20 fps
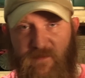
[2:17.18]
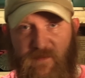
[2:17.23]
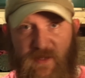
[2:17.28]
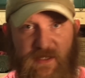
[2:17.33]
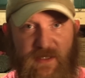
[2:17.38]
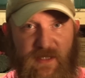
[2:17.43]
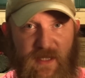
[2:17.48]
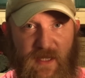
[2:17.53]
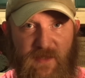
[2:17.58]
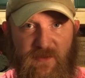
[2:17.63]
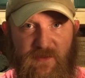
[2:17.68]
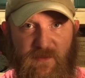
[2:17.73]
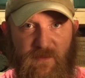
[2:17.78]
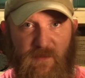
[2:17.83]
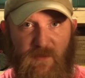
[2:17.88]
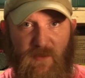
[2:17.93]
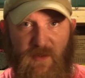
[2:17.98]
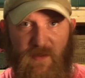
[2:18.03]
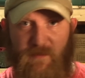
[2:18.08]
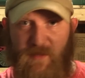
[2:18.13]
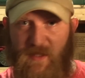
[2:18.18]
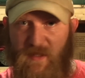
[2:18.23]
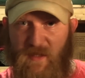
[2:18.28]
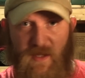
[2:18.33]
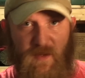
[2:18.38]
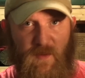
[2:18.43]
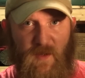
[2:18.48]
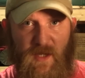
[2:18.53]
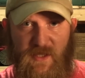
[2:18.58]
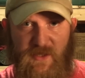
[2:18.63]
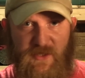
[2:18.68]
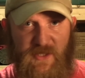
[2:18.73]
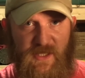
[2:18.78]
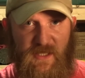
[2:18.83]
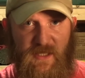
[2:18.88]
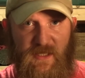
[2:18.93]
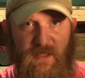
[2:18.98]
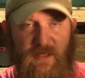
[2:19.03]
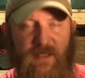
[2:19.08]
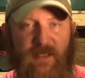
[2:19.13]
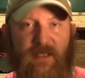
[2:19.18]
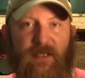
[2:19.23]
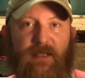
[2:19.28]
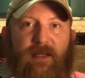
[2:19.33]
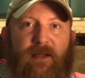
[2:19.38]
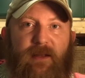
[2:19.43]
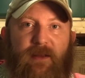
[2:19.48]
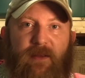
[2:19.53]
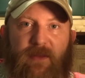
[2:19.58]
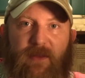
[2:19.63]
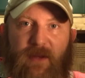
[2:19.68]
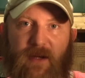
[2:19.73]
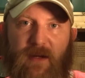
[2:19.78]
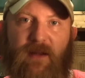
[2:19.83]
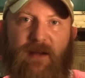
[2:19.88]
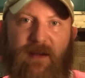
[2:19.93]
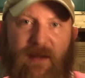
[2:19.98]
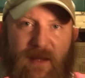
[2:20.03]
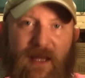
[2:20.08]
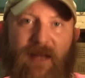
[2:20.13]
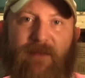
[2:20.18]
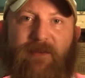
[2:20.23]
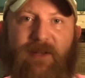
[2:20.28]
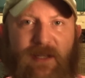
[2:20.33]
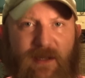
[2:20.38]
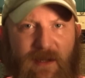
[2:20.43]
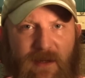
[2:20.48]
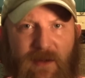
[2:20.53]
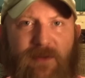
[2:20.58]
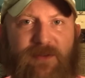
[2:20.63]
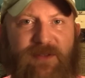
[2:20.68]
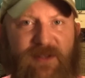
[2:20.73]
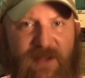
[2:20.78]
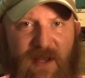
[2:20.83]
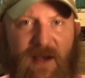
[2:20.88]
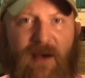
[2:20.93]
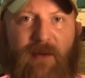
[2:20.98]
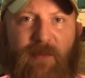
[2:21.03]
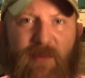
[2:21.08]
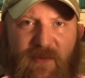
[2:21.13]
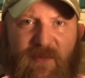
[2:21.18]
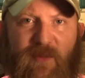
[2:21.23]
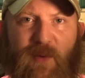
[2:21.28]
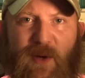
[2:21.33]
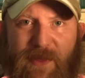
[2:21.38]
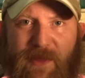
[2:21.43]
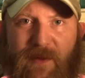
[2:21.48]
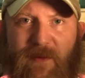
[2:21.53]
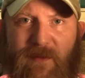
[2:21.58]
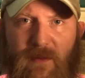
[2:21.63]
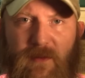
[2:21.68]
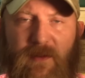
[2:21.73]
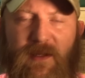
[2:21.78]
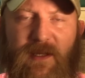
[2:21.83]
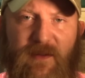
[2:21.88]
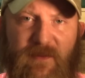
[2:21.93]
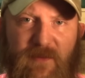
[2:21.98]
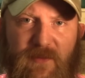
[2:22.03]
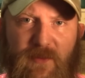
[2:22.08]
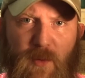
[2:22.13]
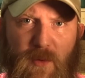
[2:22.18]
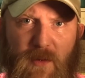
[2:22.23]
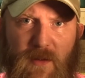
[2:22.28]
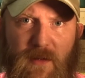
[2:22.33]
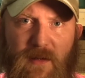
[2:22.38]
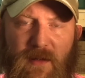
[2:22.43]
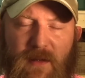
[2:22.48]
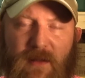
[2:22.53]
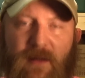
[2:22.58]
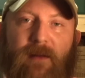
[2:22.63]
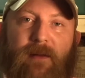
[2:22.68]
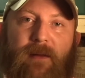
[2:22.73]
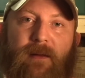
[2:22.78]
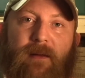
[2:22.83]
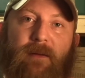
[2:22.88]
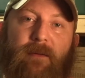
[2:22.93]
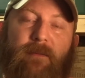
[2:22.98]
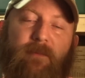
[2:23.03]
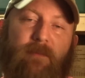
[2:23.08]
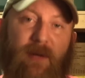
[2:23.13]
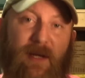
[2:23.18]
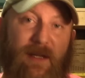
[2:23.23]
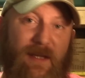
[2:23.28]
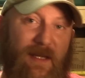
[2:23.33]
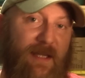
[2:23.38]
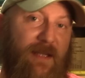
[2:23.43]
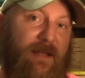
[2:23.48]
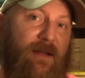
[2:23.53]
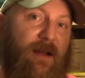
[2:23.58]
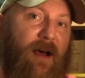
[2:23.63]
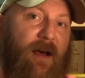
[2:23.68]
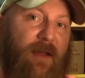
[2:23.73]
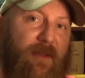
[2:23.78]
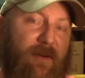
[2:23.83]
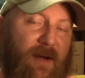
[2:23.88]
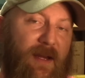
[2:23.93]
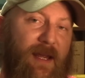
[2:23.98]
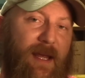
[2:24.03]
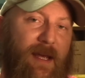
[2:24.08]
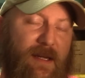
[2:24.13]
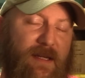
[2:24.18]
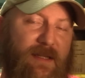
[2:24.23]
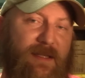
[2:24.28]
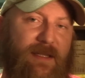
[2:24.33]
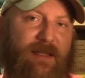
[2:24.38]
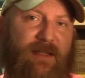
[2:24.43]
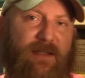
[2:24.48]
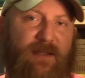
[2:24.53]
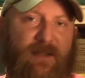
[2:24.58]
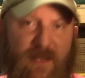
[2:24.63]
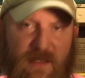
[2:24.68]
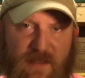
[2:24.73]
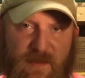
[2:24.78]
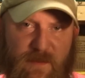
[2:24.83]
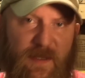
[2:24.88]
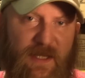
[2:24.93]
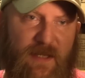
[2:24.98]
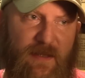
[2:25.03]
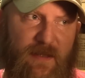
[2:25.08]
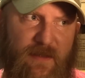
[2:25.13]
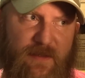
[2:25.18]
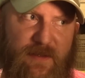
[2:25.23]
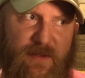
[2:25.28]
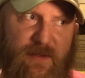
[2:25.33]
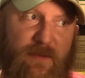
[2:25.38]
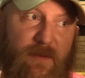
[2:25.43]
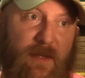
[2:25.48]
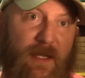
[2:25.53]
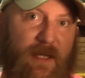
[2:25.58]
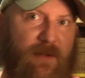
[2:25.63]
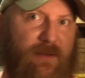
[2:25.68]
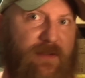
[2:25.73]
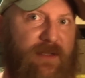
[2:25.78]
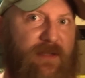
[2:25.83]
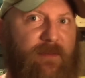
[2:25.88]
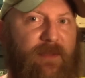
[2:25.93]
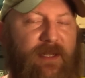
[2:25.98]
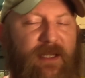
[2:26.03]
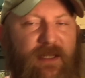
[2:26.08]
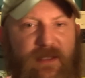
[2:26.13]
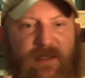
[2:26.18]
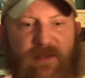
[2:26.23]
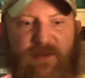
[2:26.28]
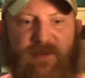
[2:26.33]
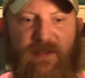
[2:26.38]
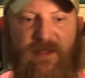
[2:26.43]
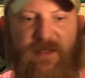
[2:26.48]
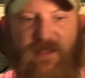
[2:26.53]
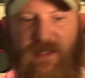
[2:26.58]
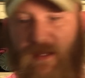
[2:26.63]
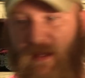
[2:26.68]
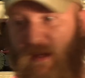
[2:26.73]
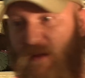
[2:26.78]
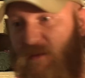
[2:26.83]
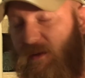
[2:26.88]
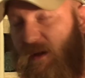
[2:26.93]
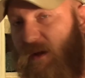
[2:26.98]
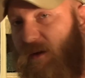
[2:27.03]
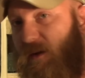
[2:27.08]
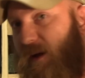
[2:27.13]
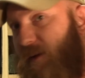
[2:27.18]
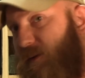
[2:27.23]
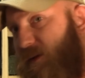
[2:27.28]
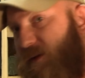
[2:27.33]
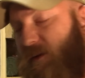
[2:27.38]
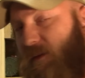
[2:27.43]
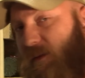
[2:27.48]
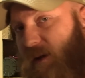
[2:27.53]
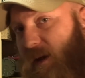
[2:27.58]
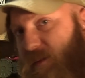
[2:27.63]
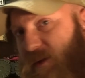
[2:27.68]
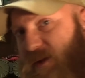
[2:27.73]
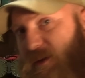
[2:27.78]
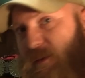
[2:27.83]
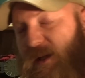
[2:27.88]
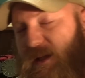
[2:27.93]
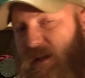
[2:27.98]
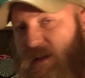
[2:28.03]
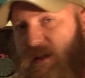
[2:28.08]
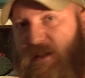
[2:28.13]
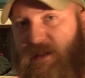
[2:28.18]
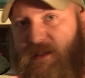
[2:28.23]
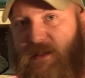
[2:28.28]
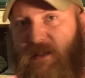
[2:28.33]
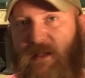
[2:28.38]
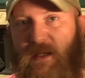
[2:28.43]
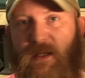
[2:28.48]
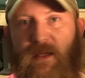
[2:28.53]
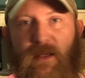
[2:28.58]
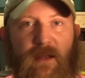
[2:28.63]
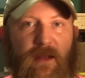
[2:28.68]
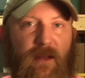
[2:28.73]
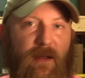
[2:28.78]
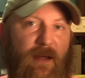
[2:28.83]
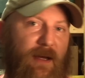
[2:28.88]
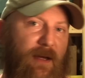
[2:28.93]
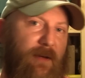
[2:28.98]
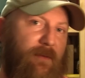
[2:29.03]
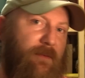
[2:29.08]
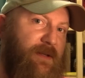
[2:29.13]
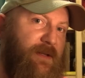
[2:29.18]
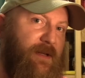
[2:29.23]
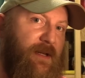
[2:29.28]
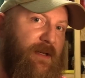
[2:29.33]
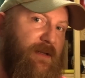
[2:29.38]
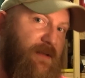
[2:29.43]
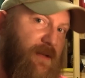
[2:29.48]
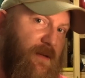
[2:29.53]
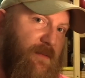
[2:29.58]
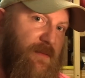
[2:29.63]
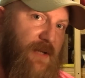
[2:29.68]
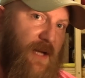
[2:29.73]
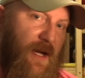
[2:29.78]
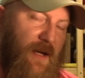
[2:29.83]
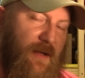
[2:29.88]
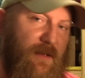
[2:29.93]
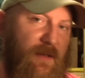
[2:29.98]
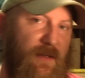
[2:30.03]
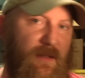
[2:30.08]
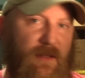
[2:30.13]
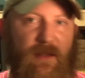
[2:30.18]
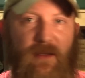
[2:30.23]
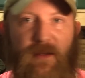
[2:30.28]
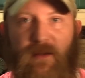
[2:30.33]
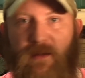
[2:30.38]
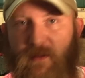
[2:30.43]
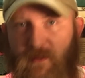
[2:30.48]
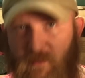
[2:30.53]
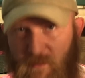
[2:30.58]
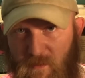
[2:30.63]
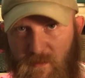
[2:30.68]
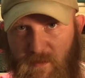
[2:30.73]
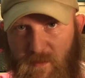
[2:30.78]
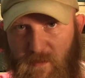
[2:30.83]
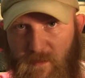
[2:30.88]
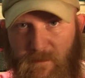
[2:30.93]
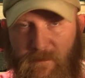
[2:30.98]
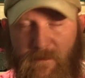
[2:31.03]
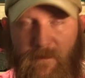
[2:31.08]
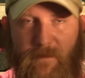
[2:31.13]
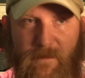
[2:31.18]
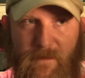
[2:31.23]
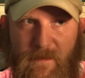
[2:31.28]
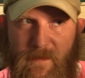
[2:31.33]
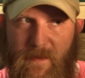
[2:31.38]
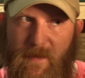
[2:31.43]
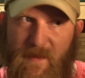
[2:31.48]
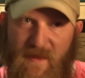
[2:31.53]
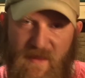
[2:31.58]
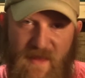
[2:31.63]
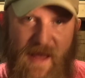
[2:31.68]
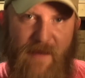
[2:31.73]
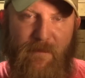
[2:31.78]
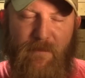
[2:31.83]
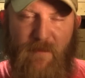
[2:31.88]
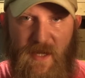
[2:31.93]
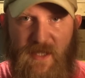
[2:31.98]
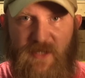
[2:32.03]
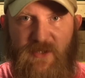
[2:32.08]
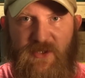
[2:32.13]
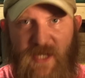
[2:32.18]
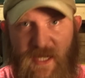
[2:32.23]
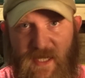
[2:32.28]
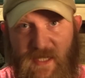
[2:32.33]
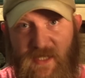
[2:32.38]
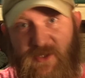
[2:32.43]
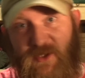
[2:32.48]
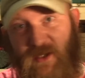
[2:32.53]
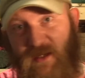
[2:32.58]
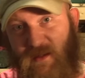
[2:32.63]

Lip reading: investigation run by the OIG, they're going to have a narrow scope of what they're looking for. But in other cases, just because you hear somebody initially say, oh no, I was told I was a witness, I was a subject, that might change